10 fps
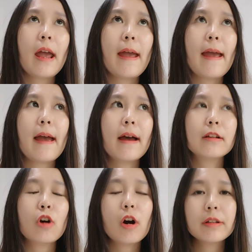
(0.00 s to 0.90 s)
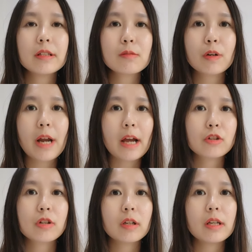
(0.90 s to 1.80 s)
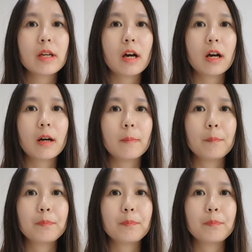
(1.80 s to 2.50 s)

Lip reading: And all these were actually a